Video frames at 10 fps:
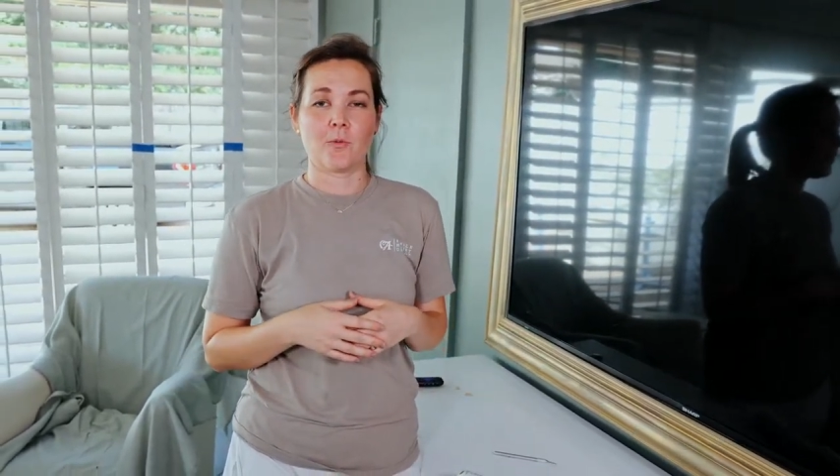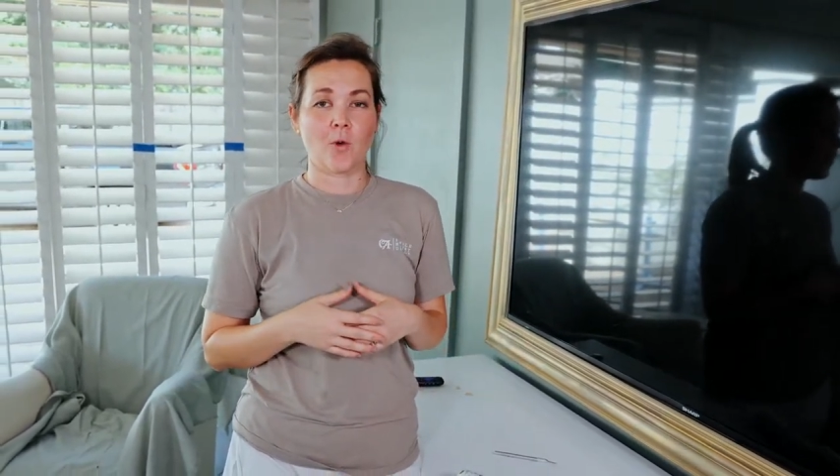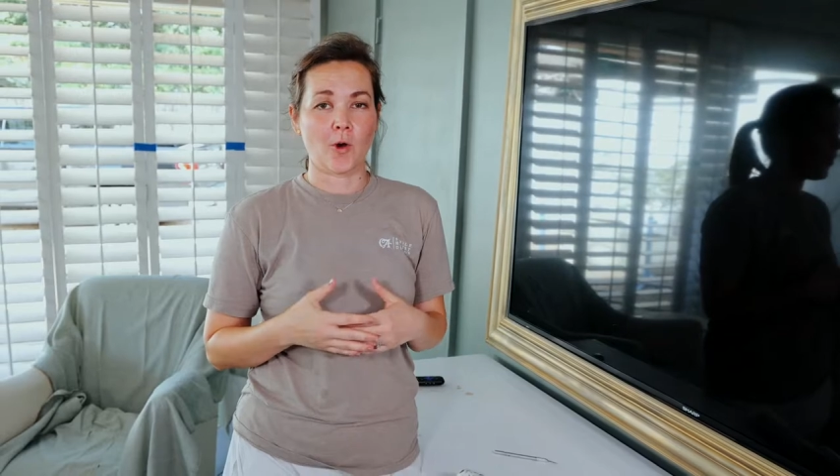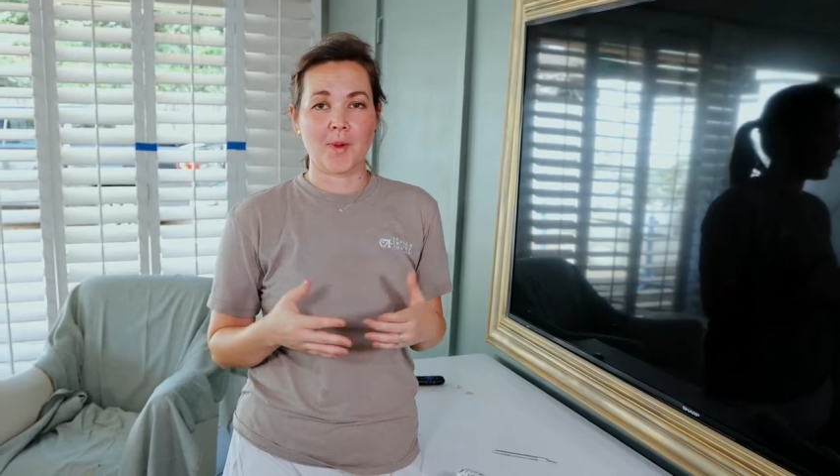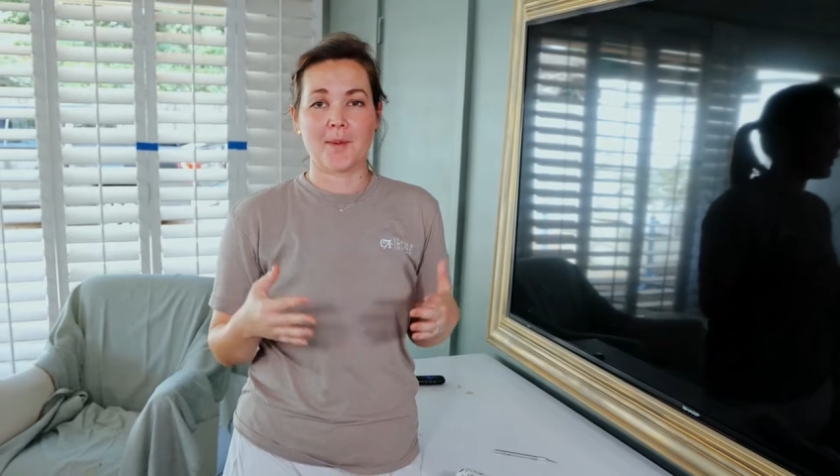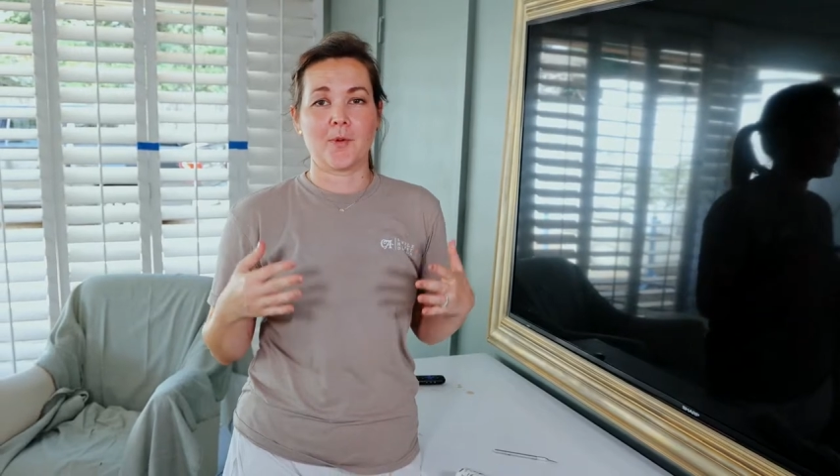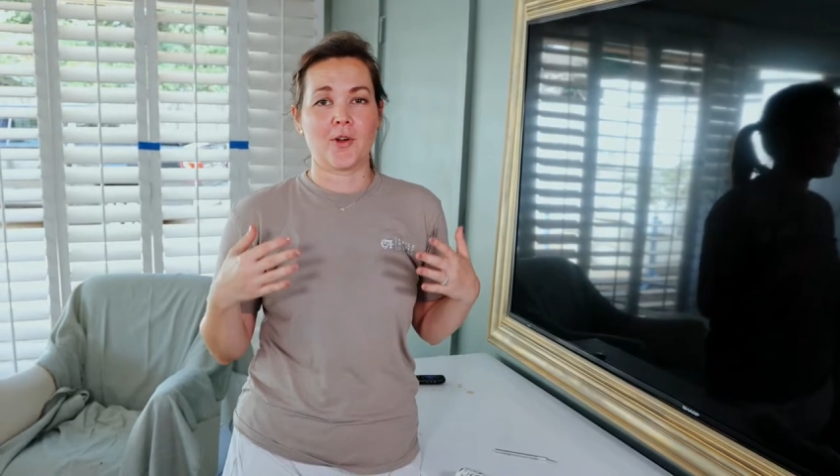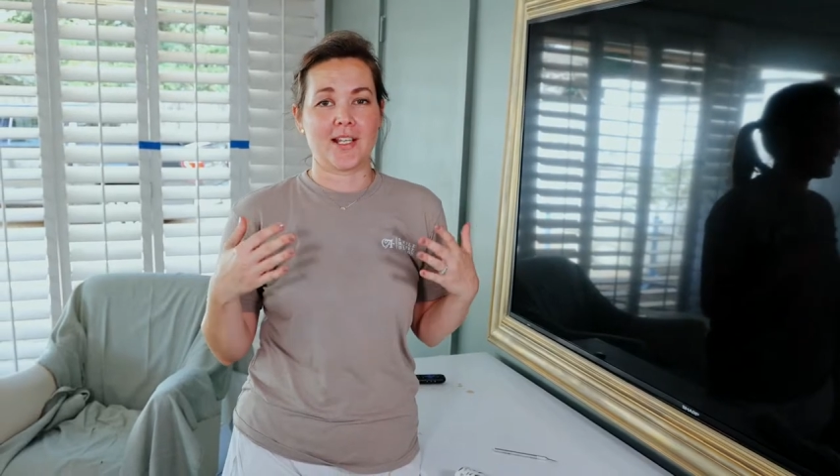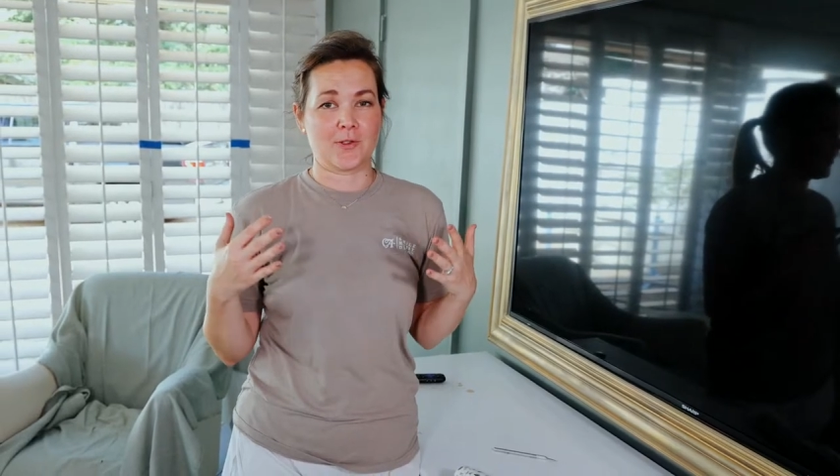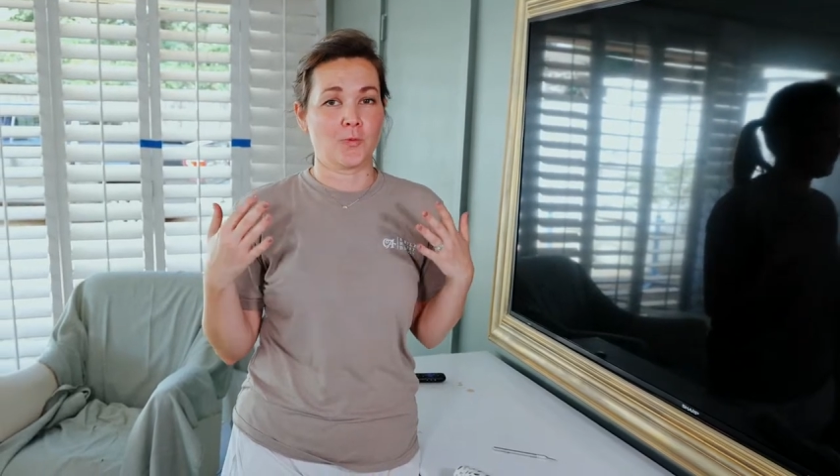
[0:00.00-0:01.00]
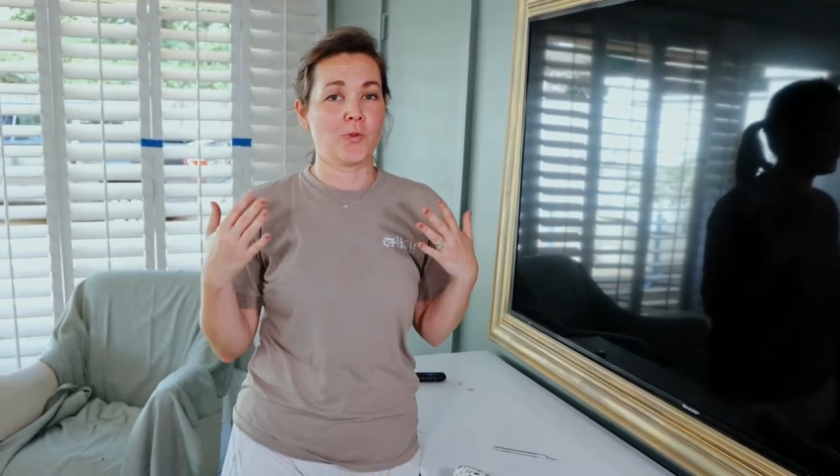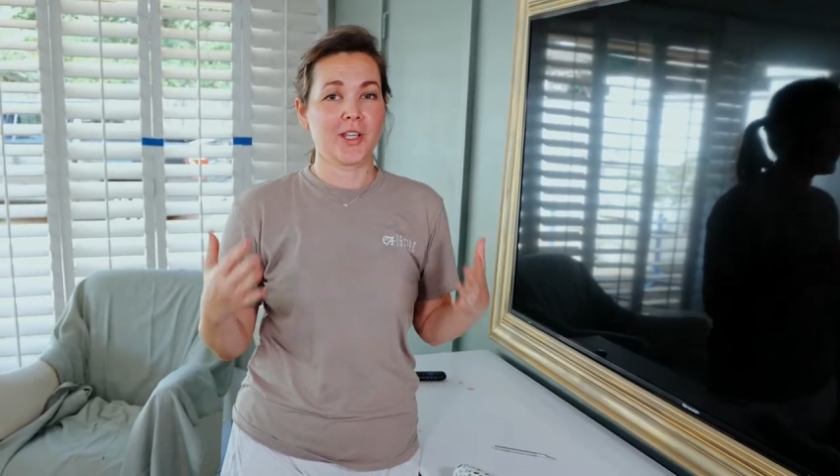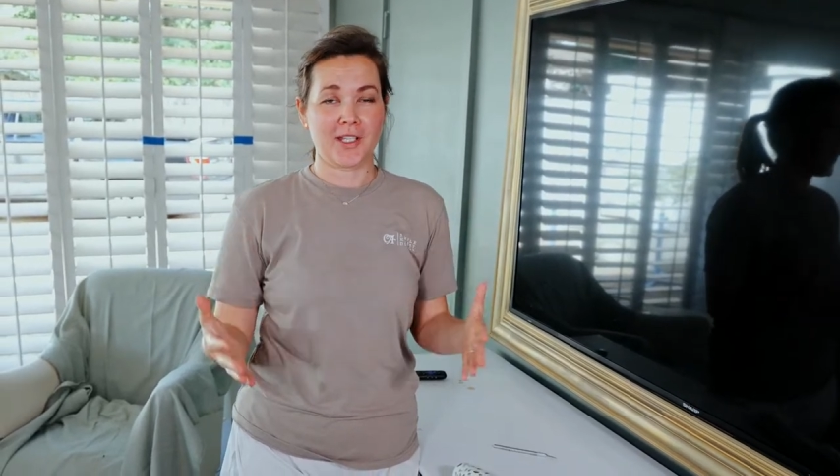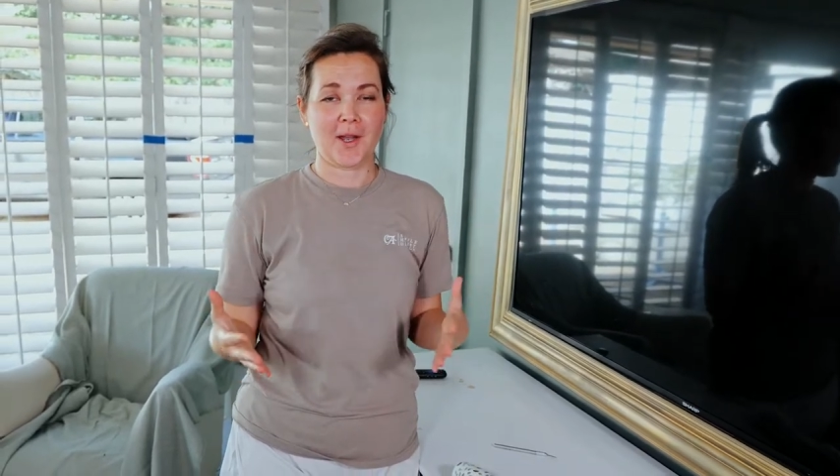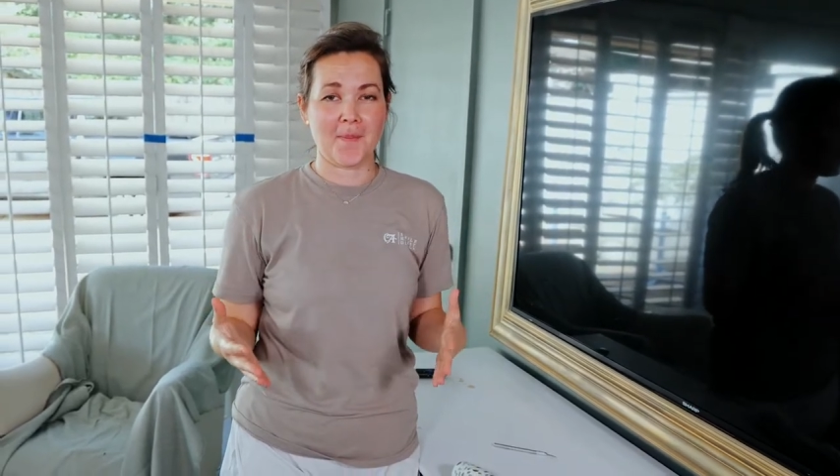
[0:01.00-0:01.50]
wallpaper has
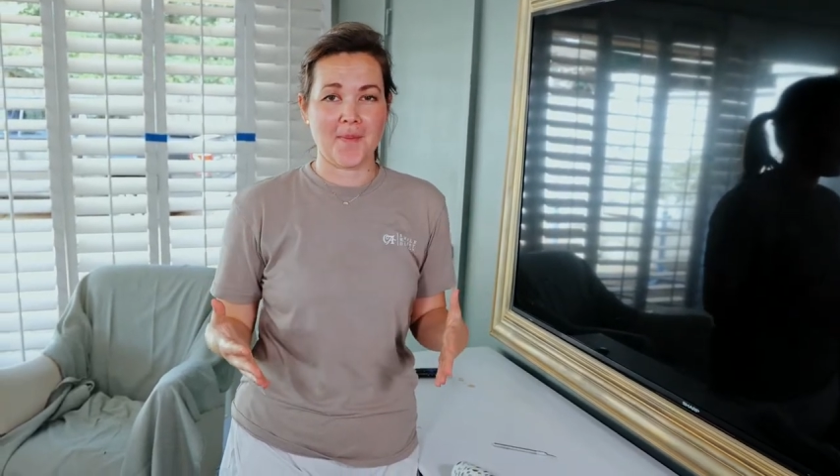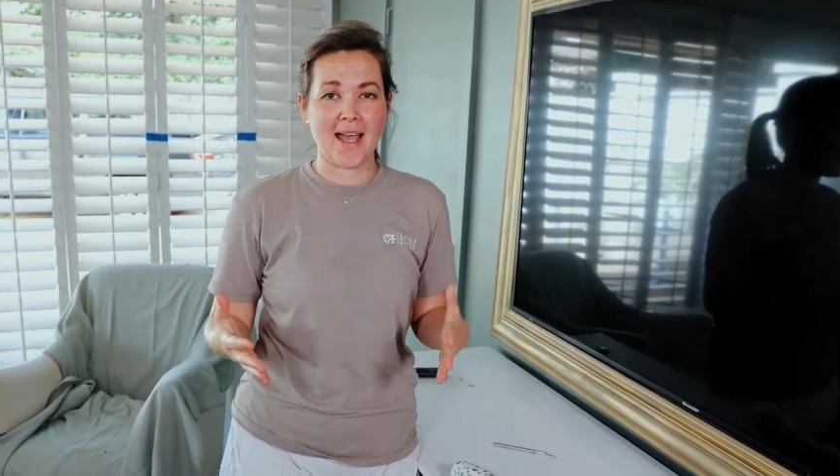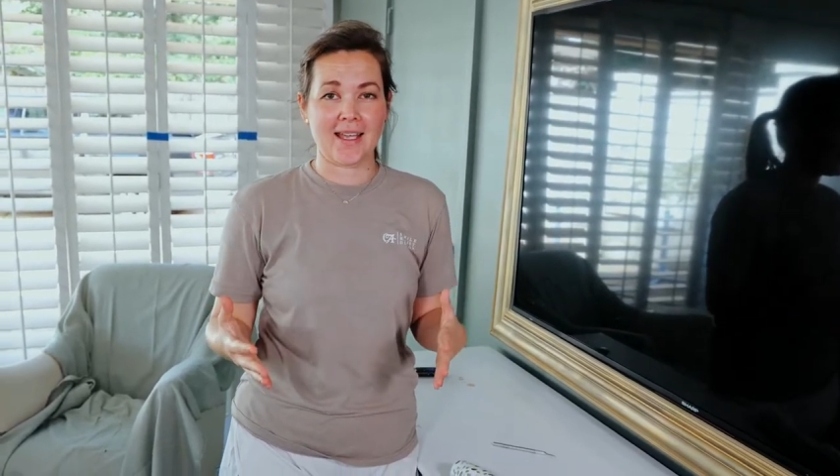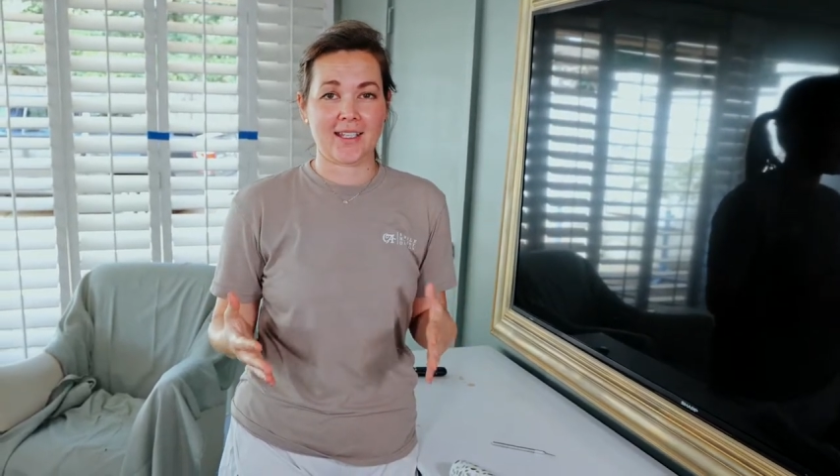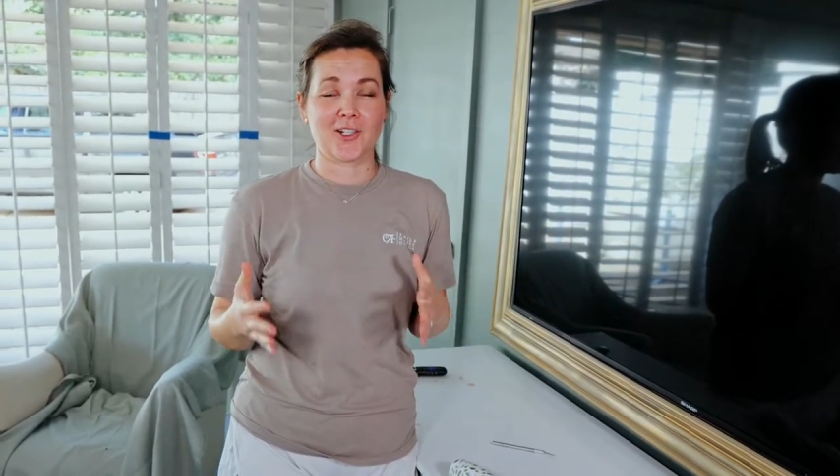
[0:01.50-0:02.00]
really come back